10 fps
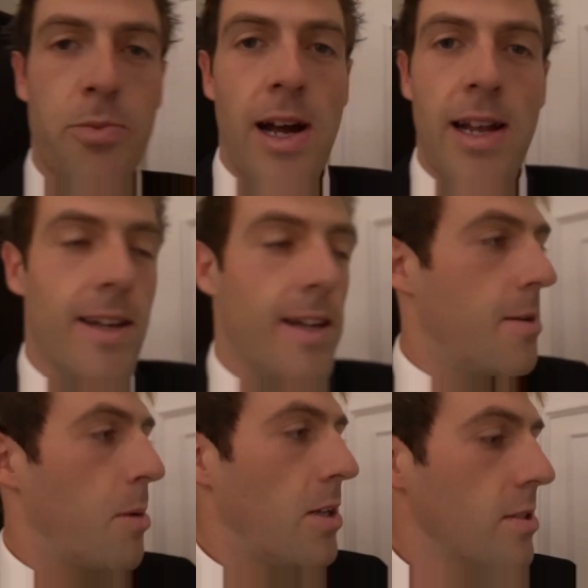
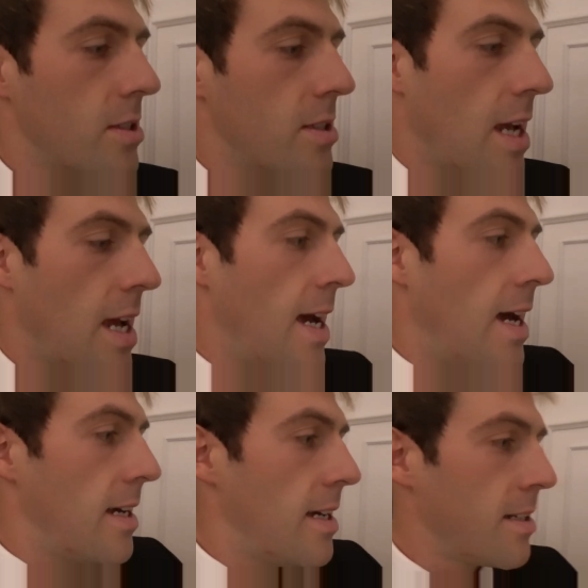branded Bonds
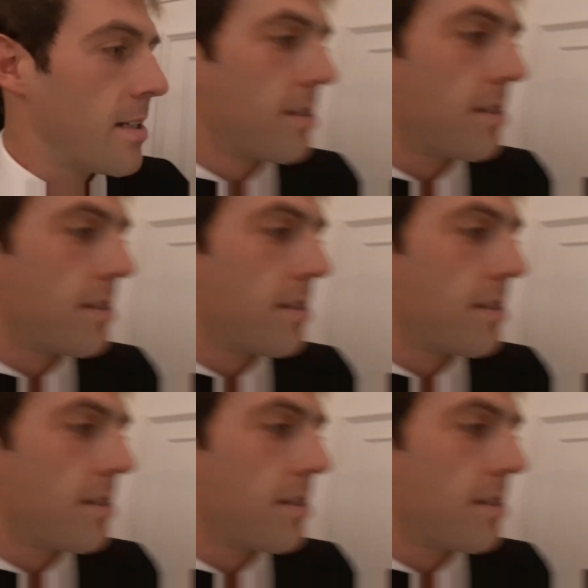and a